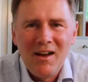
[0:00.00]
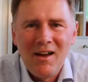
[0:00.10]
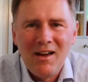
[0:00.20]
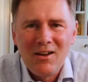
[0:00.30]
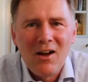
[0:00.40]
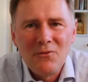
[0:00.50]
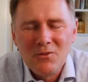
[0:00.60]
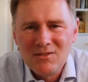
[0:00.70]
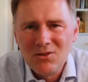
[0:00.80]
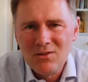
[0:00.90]
and
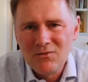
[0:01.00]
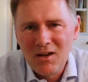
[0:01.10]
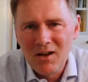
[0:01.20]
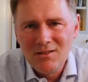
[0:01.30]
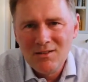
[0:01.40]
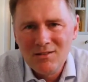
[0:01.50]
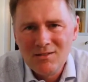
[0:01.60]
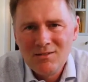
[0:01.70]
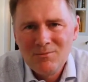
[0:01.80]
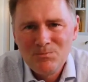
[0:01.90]
unresolved
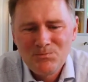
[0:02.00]
ideas.